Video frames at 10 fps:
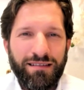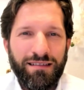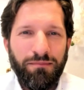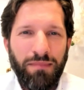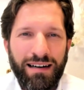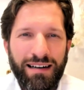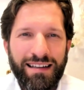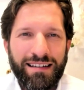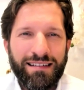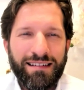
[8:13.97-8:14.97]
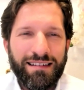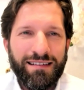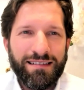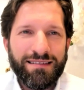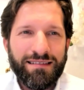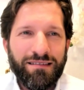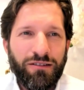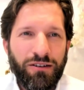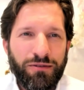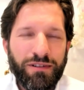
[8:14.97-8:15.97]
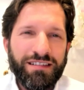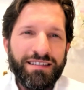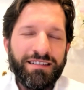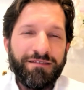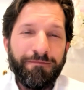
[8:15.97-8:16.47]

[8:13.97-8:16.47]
the mind doesn't know it.